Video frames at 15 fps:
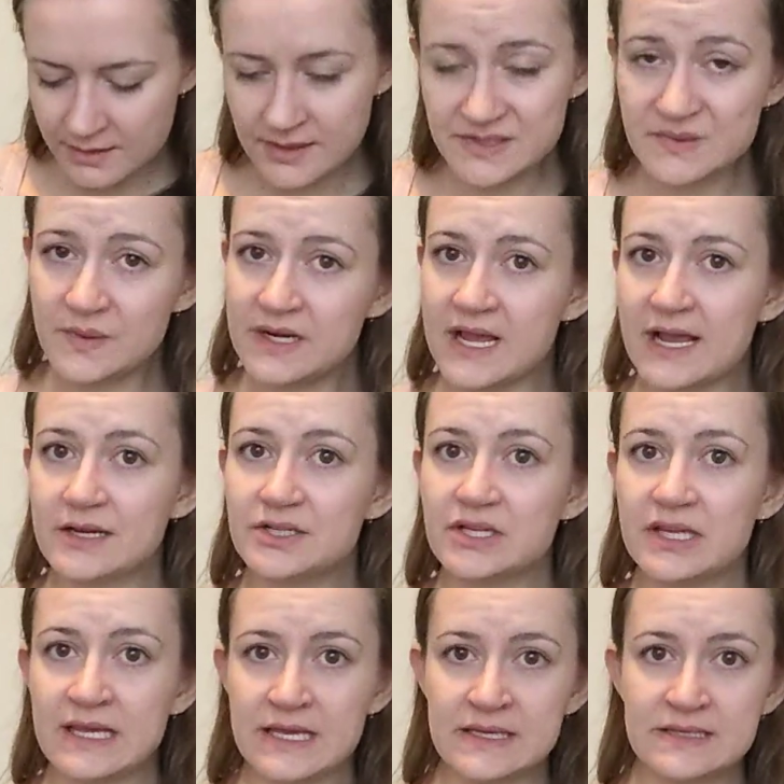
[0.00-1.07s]
This one
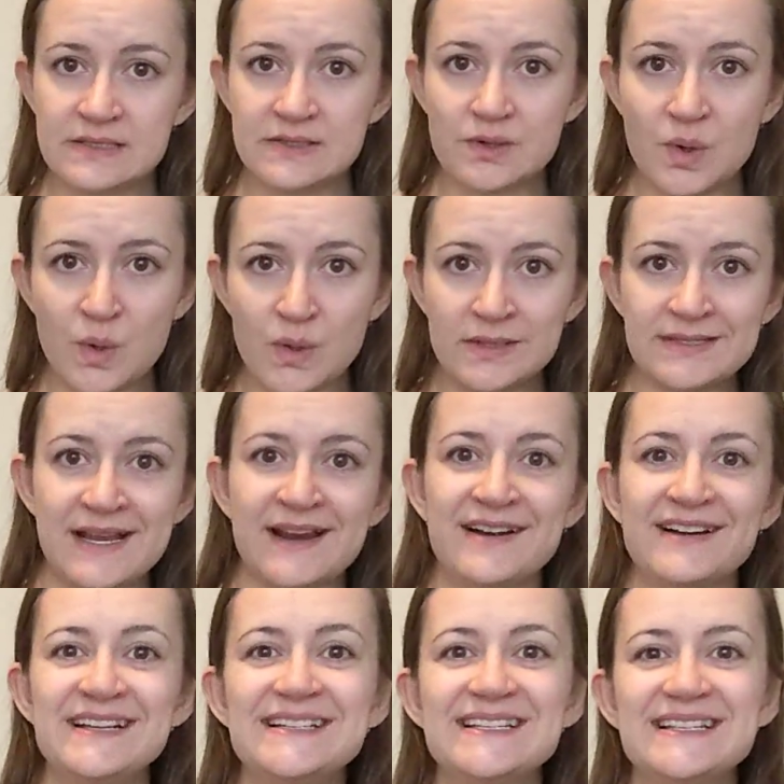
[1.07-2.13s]
actually is sold. I
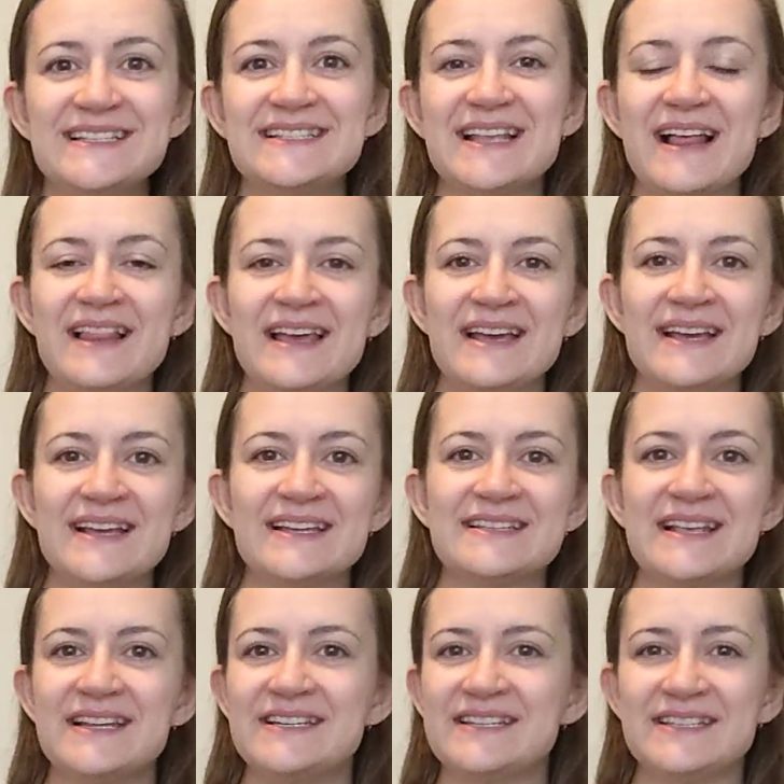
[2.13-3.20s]
already did sell it
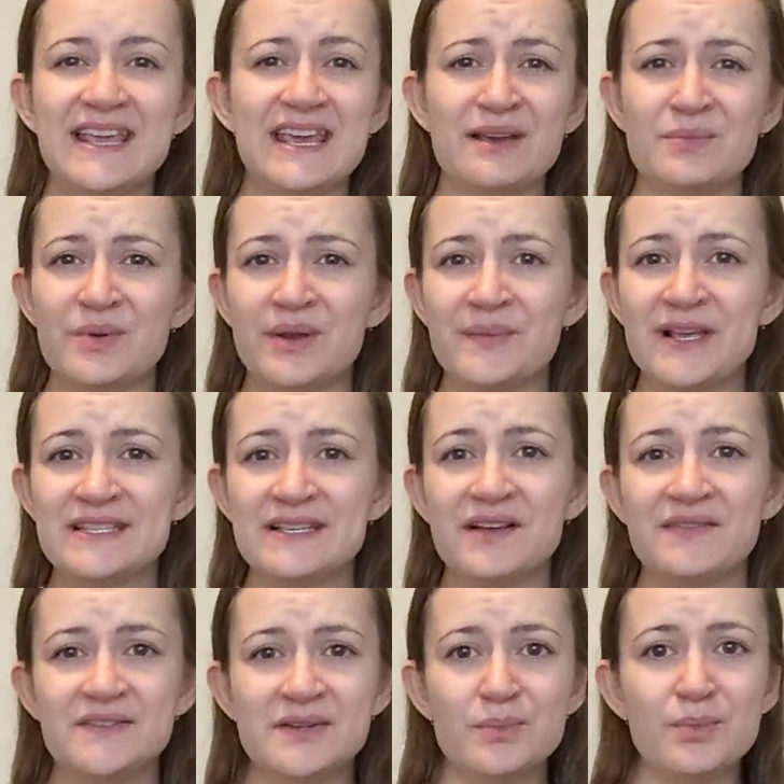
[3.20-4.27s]
because I just can't bring
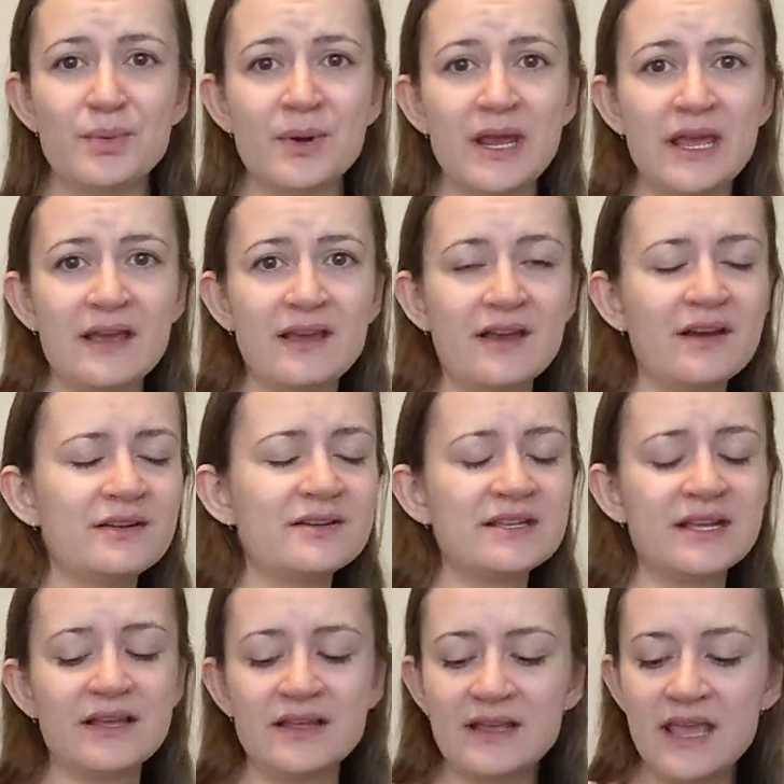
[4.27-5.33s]
myself to
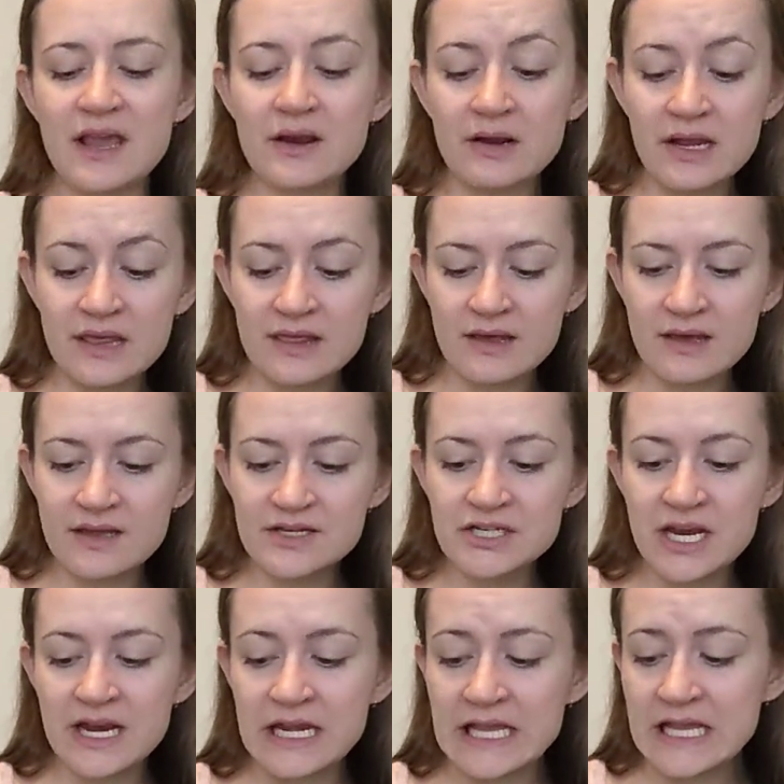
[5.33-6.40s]
carry the
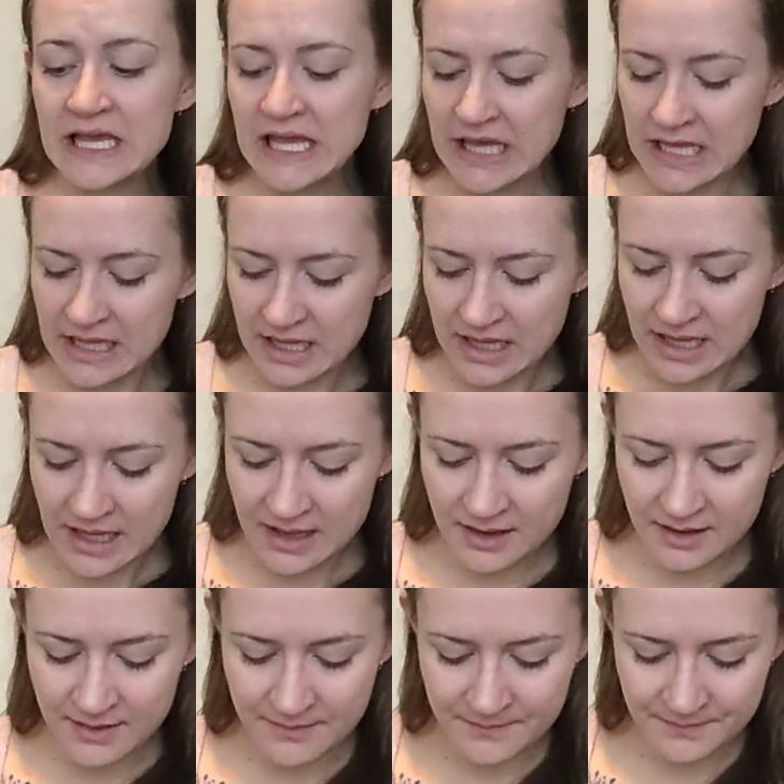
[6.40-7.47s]
shiny.
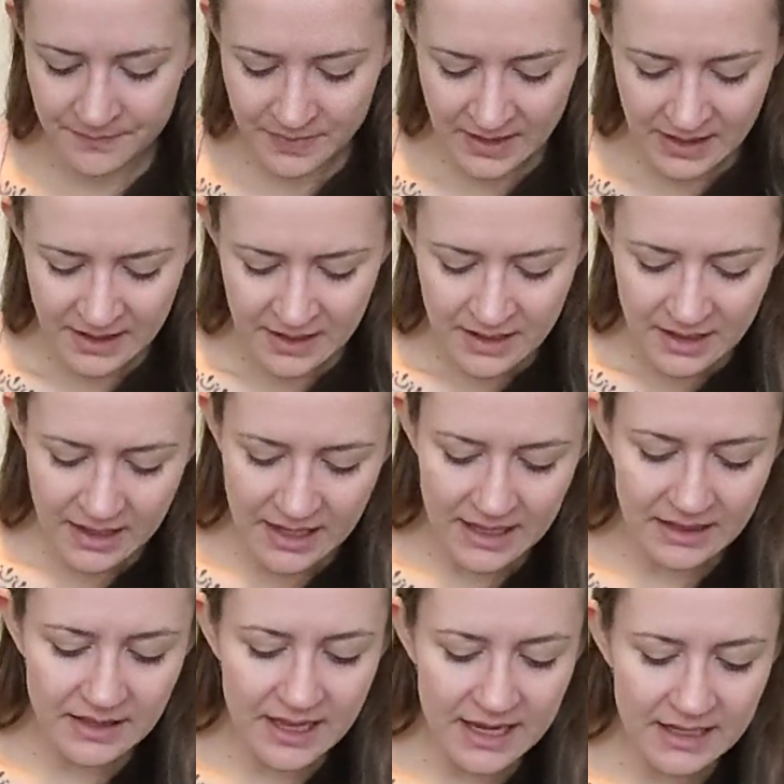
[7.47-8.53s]

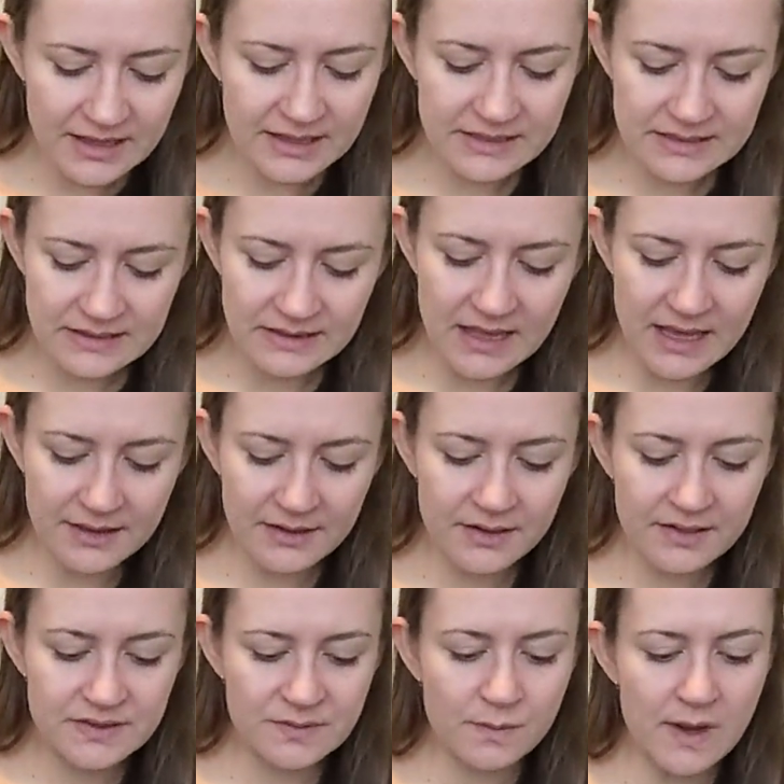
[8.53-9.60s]
I like this leather
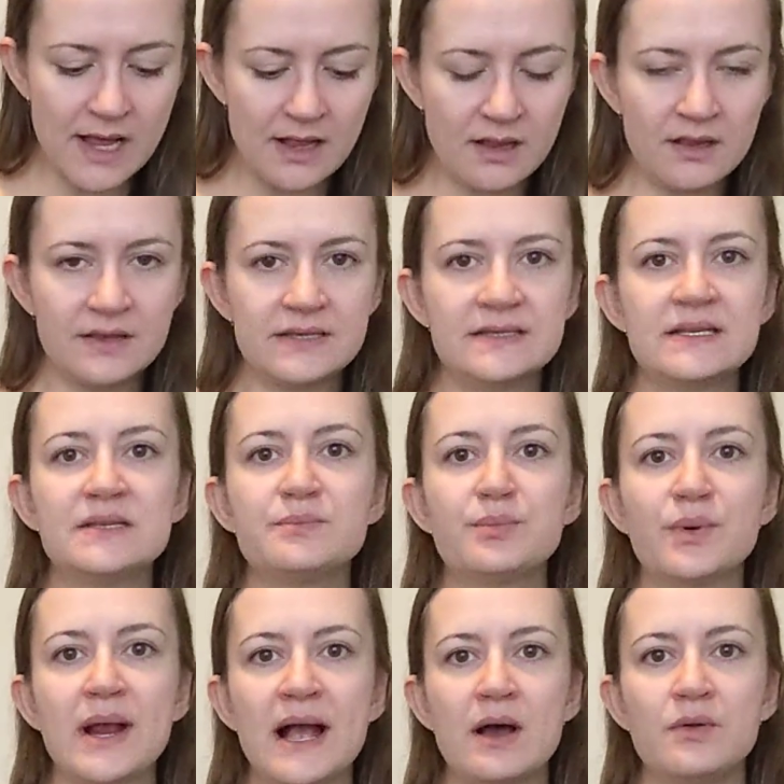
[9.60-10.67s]
as well. This is
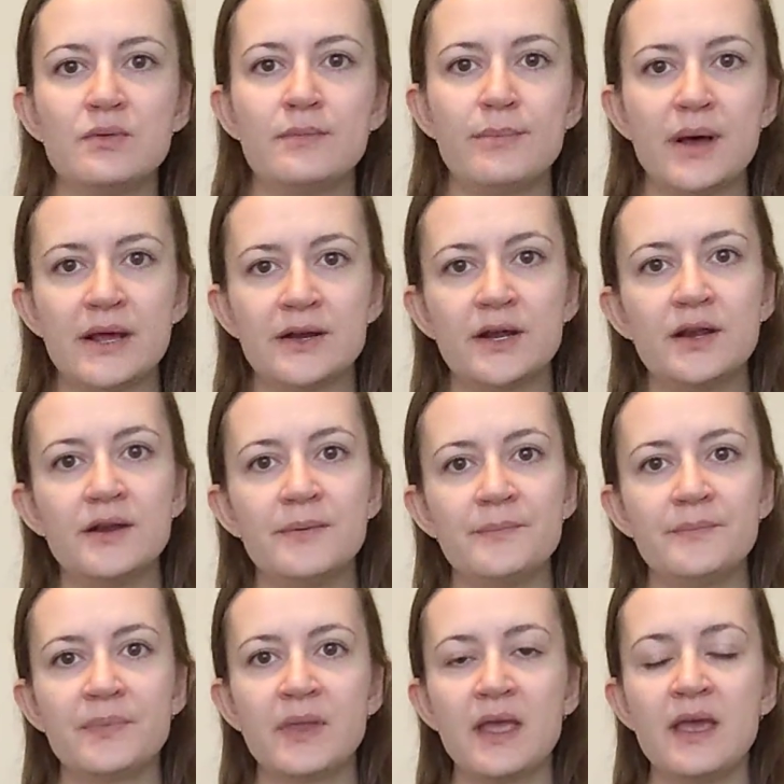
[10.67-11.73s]
brown butter.
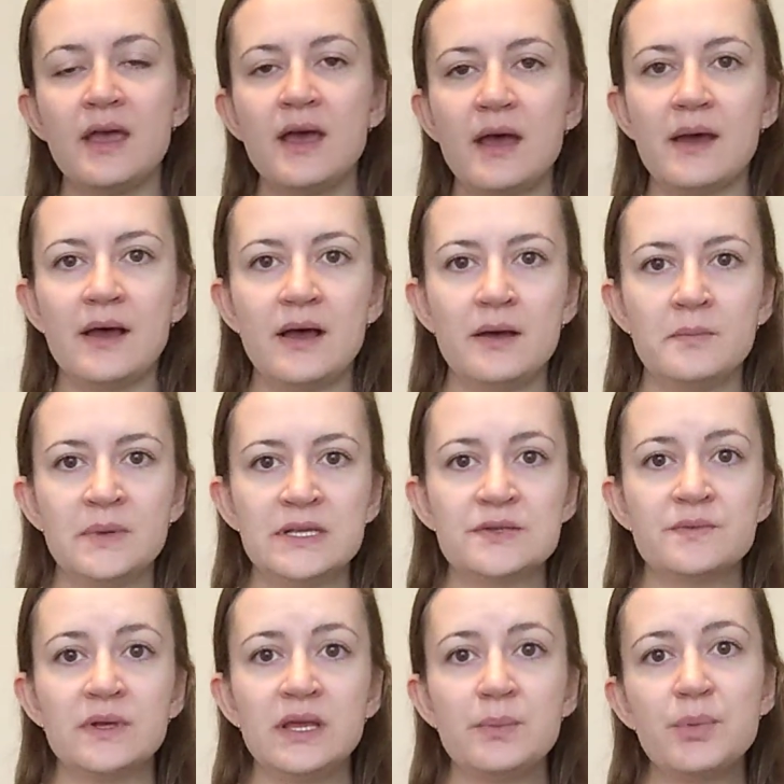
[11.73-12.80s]

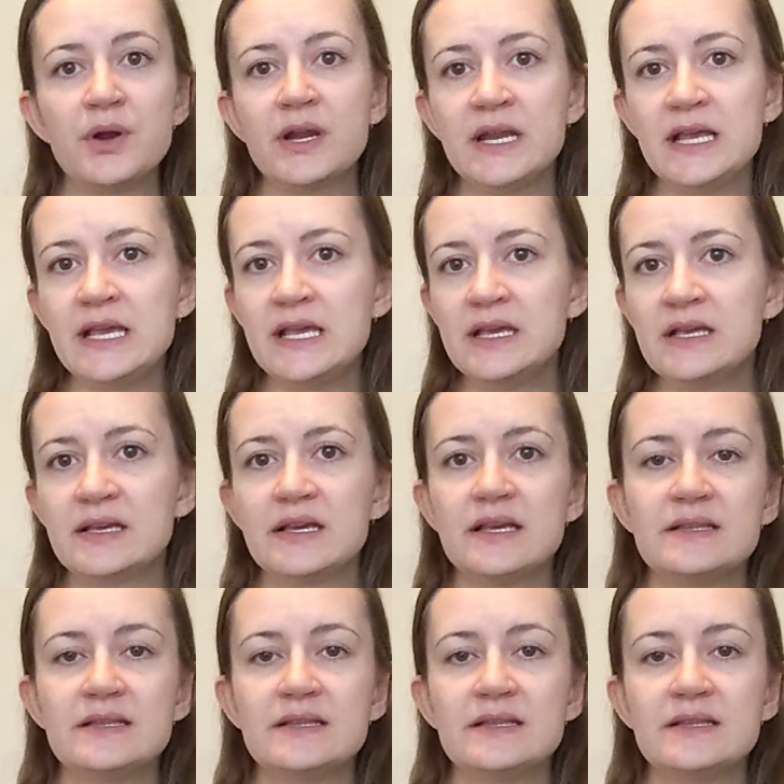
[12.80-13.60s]
It's really pretty.